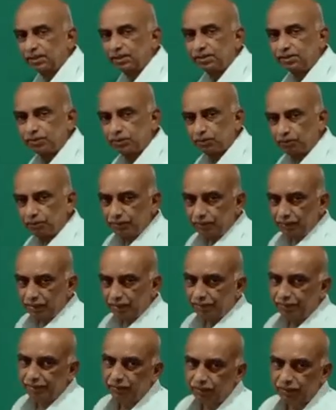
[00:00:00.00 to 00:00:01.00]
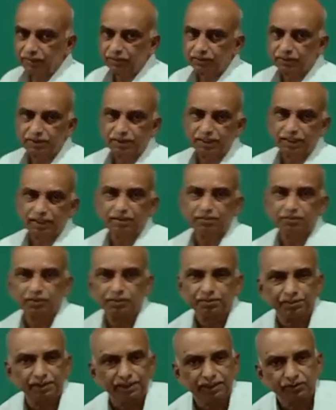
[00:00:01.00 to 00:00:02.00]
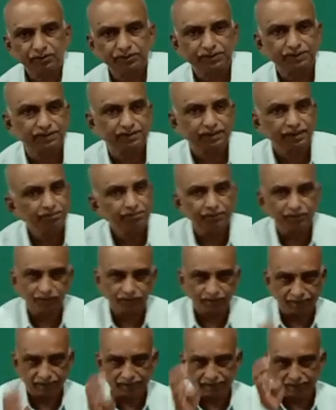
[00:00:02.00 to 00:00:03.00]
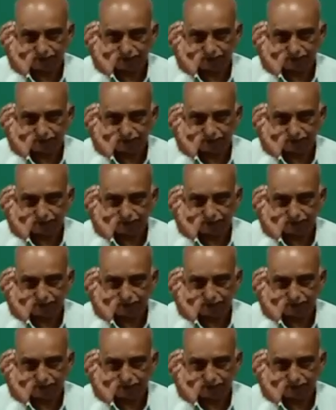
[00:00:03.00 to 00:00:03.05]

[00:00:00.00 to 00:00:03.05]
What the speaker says: So we will be going to study about mitosis and meiosis.